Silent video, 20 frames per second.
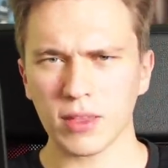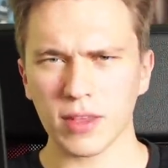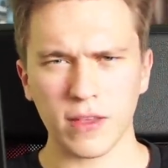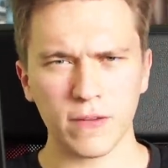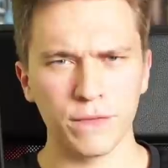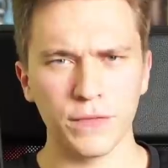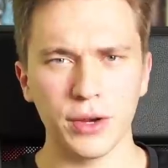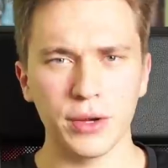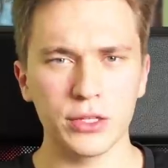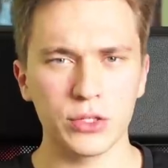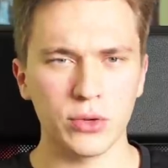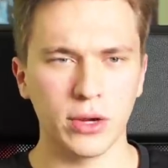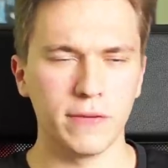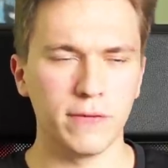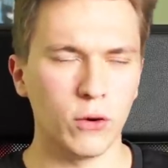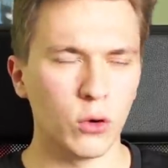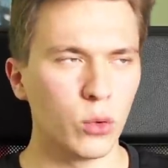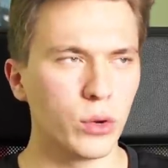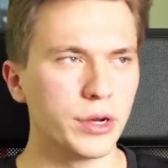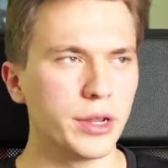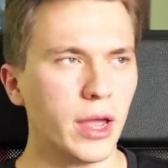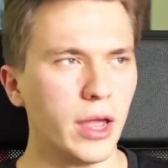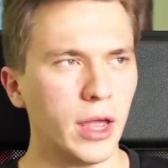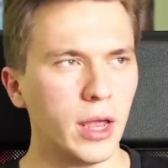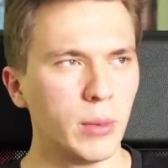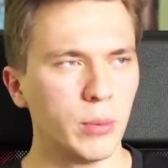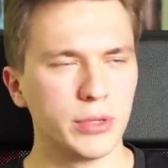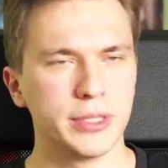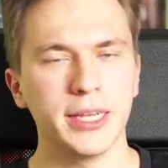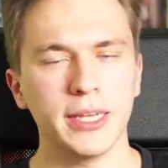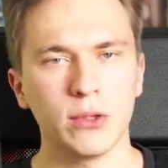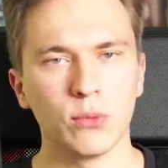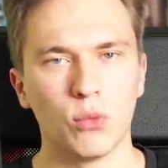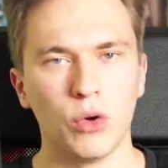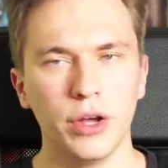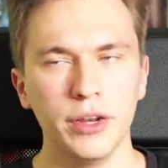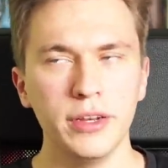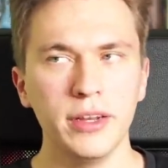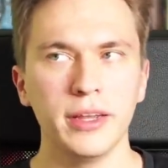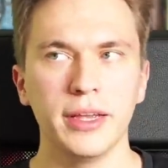very straightforward. Protect
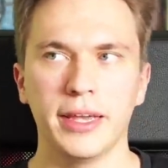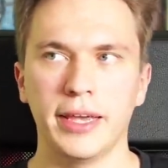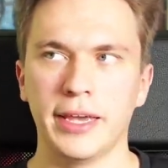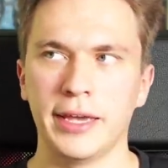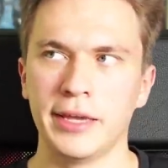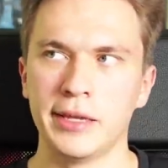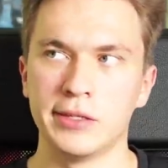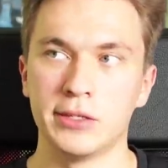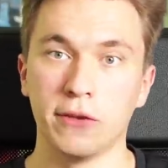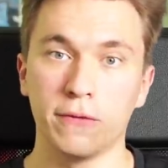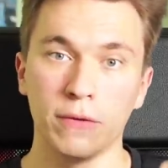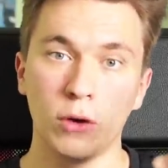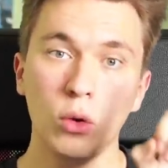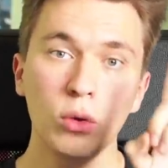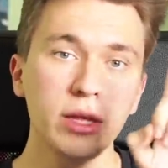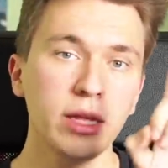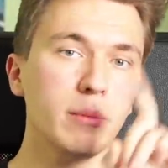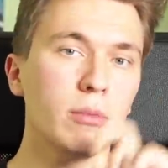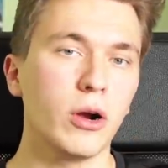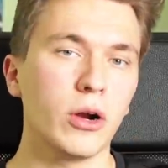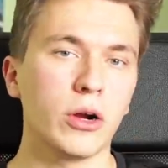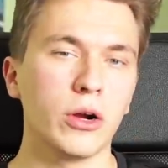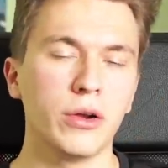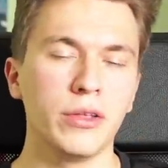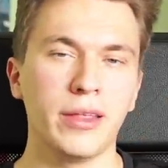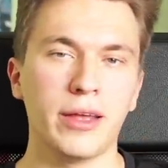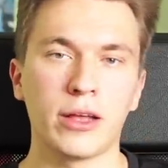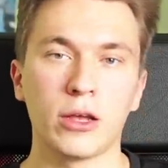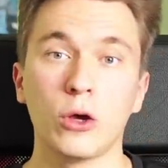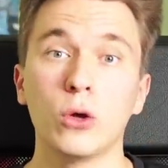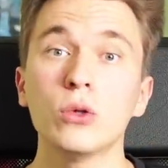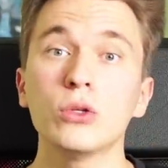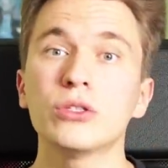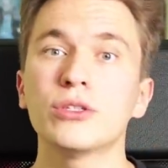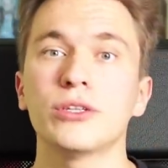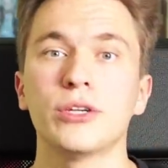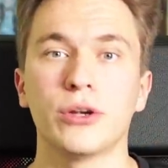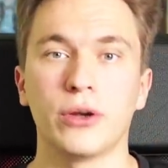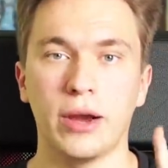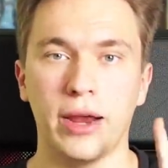1 is the only marker that goes
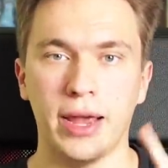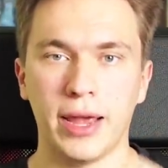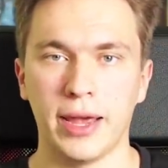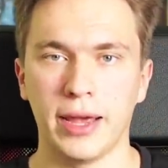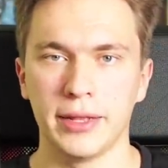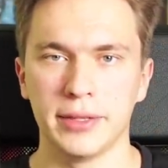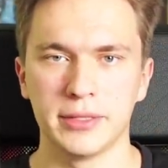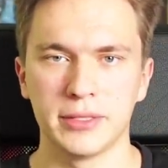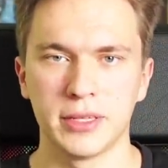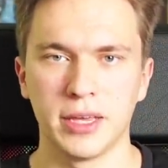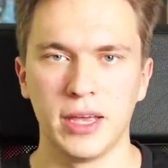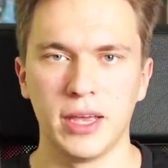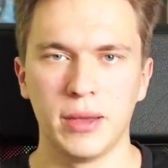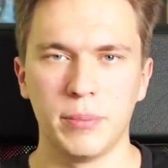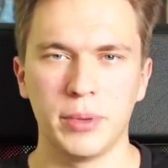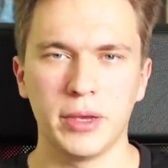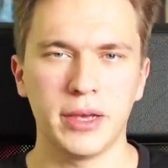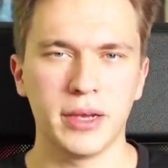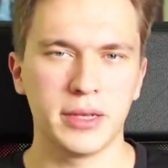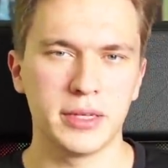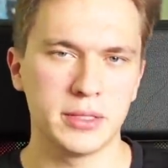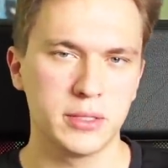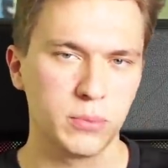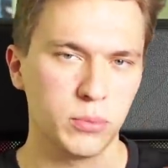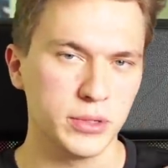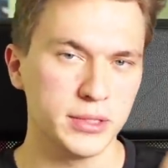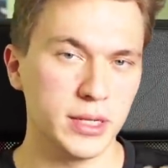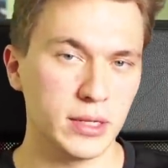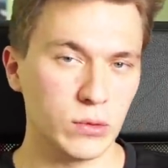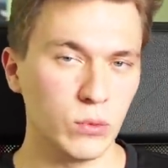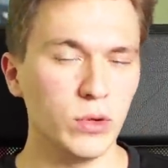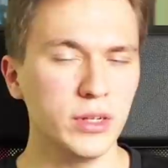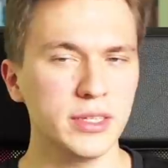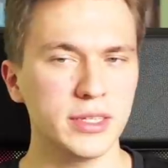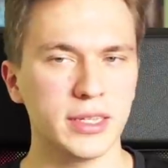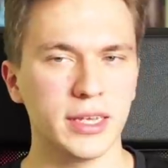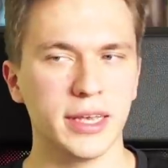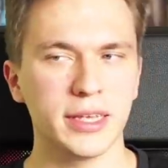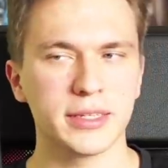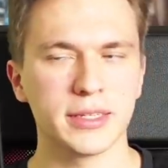to your hand, because Protect 1
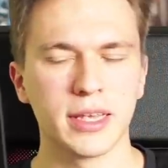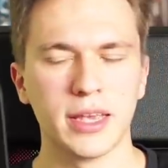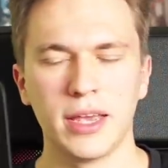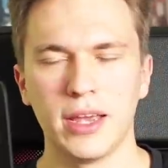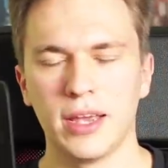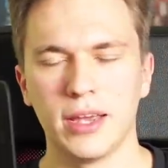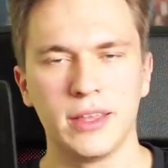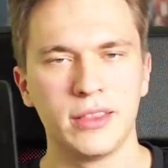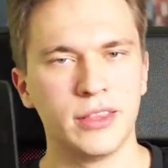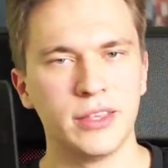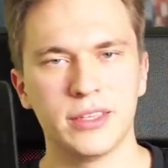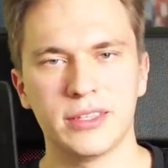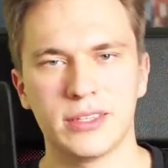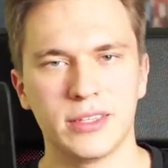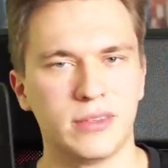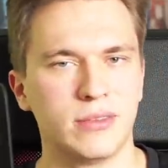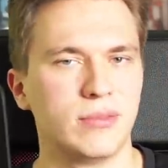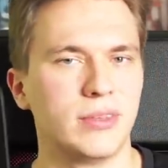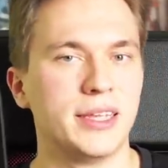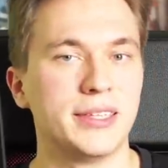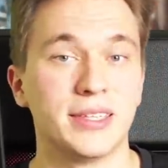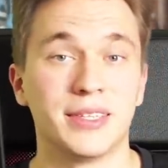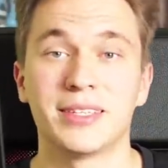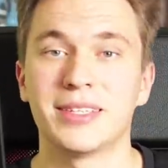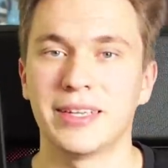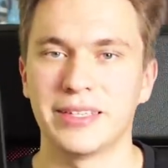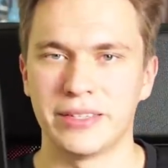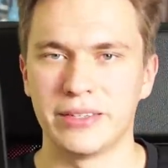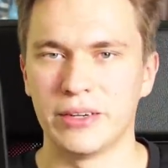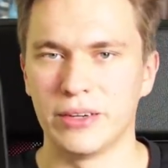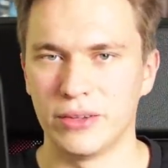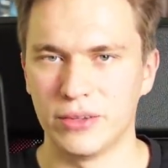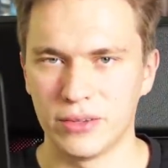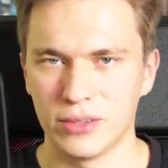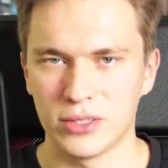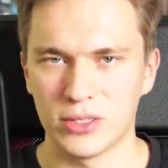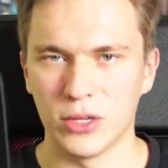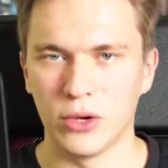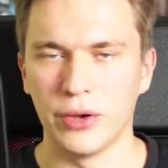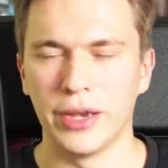says this is a Sentinel,
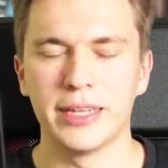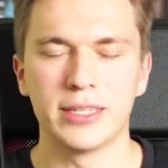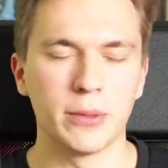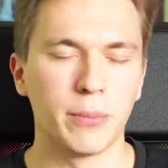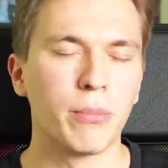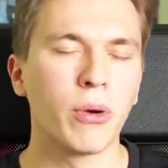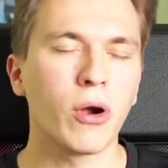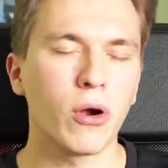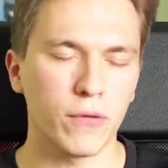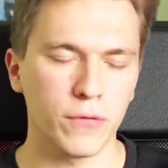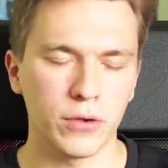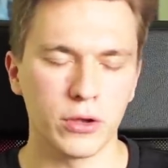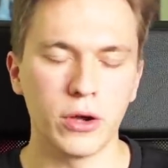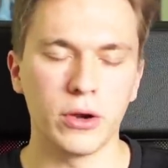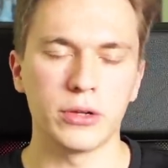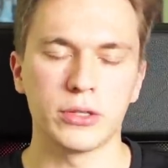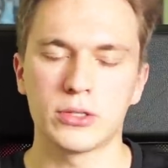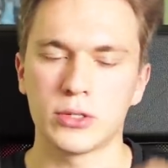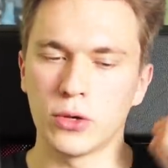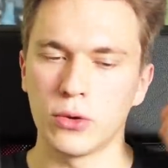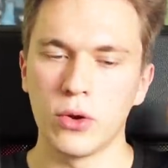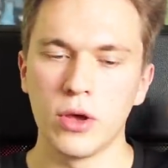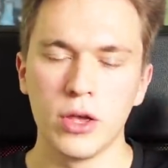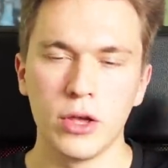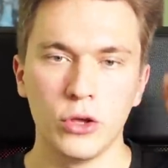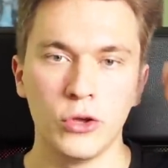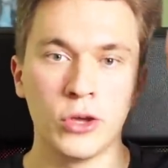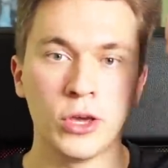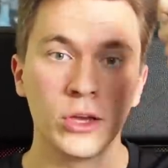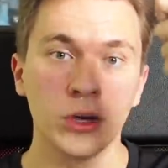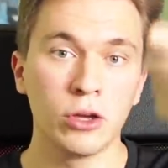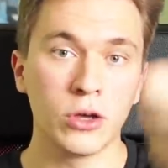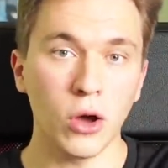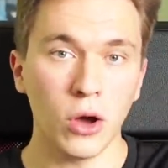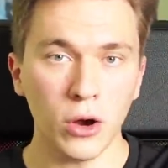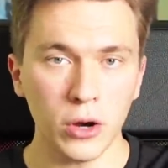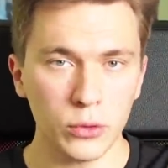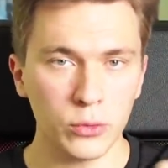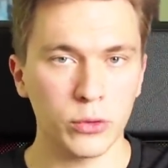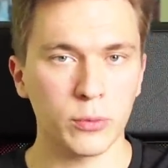so it's a perfect guard. So you can
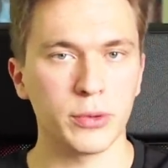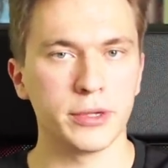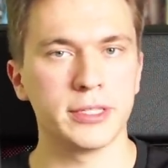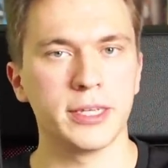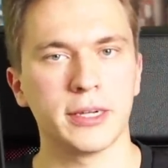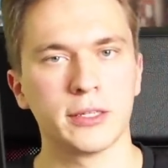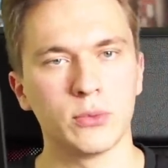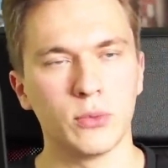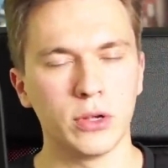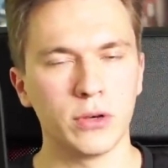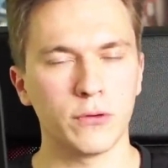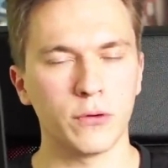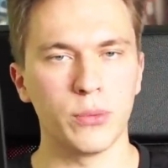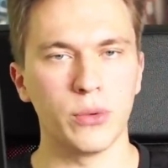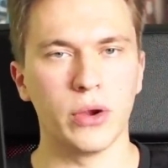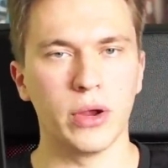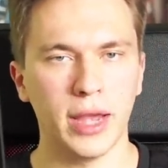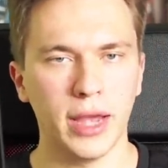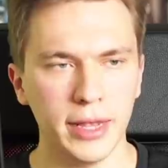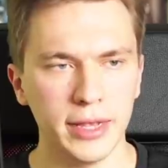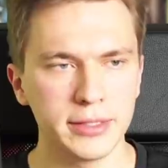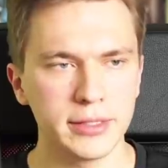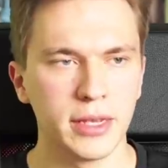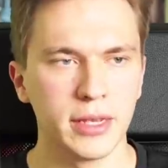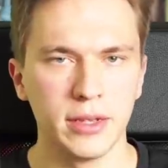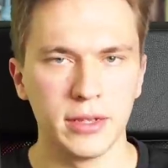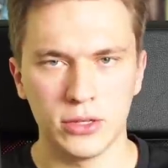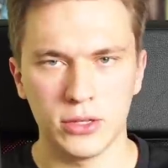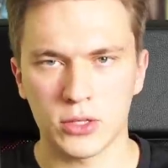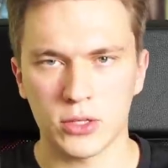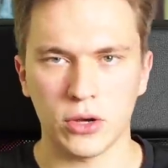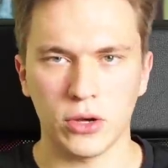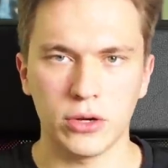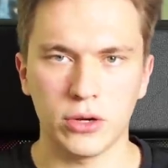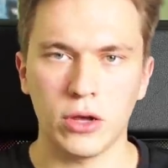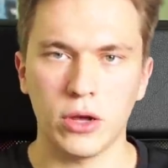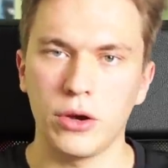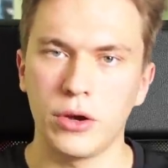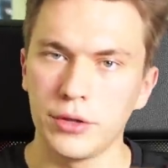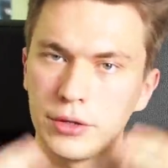guard with Protect 1 from your hand, discard a
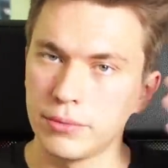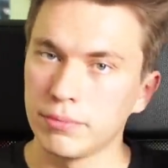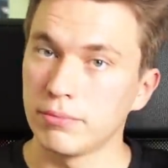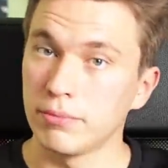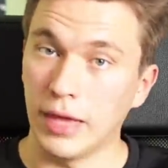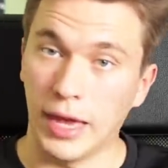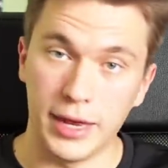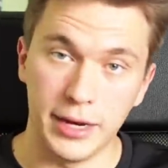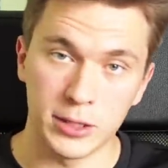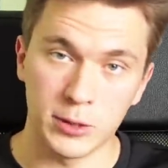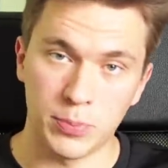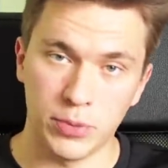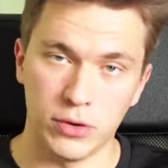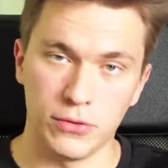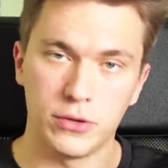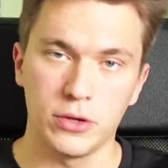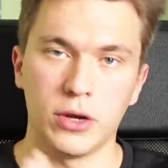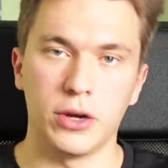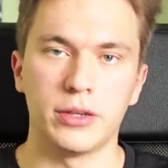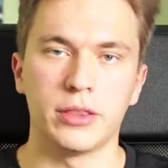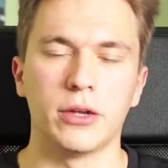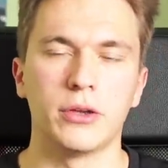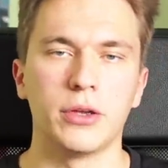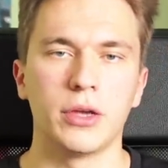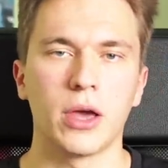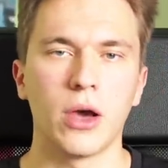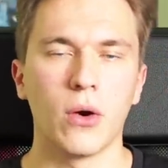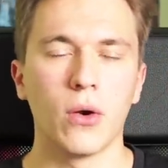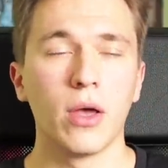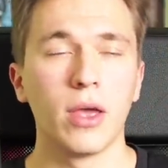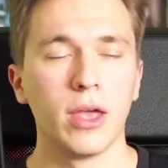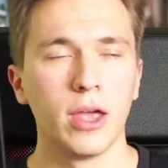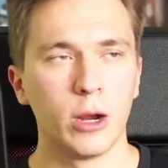card, and it's a perfect guard. There you go.